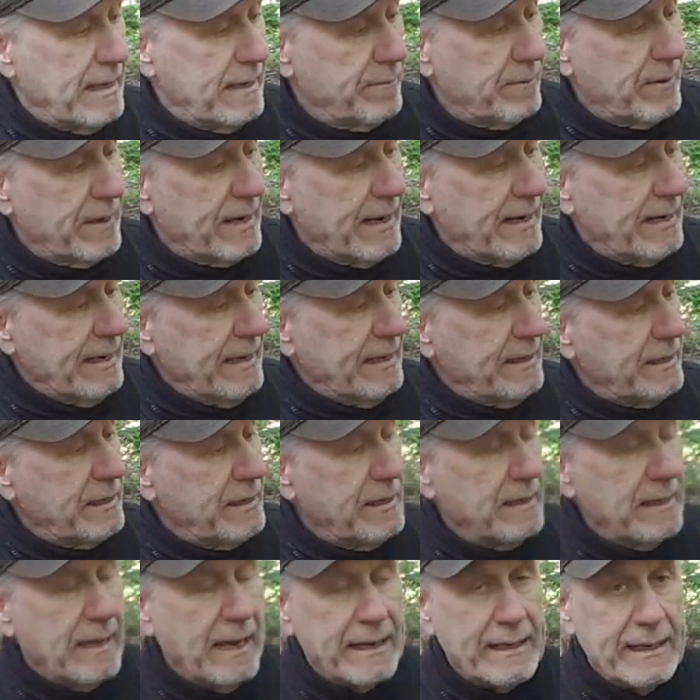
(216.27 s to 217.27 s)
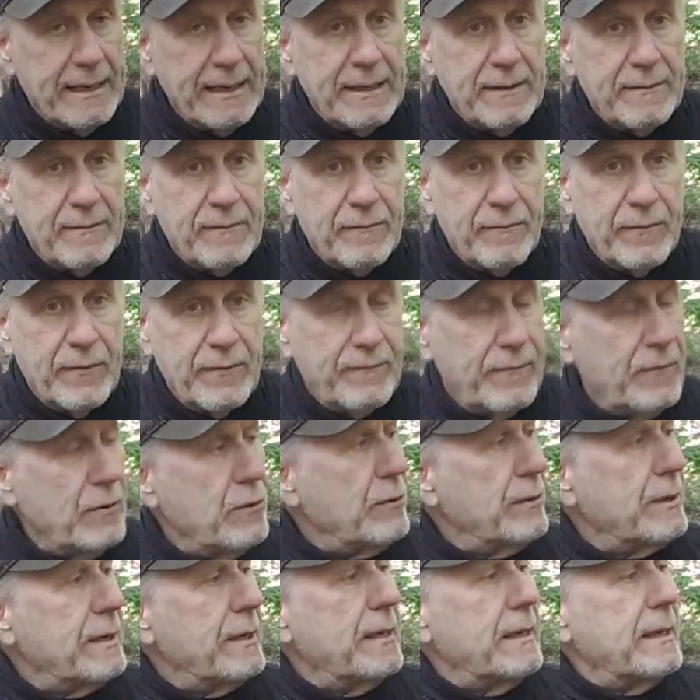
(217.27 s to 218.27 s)
But I did review
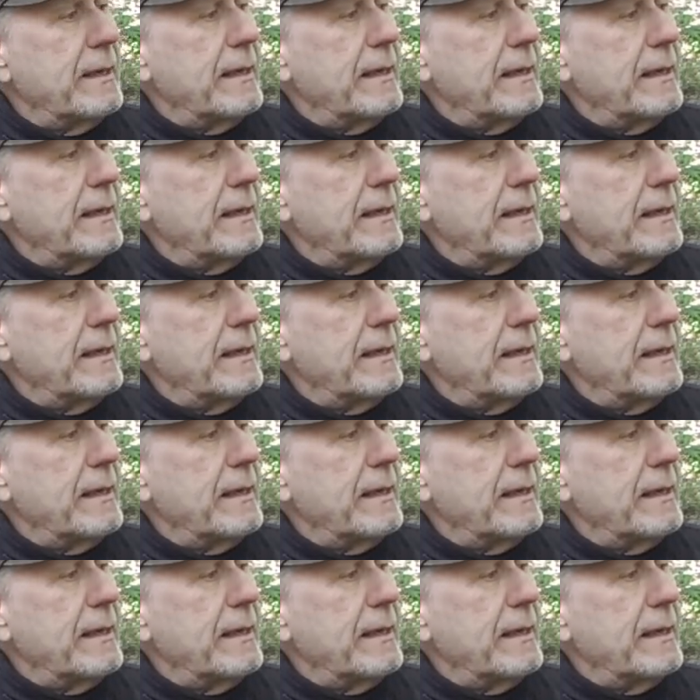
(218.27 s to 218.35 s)
it.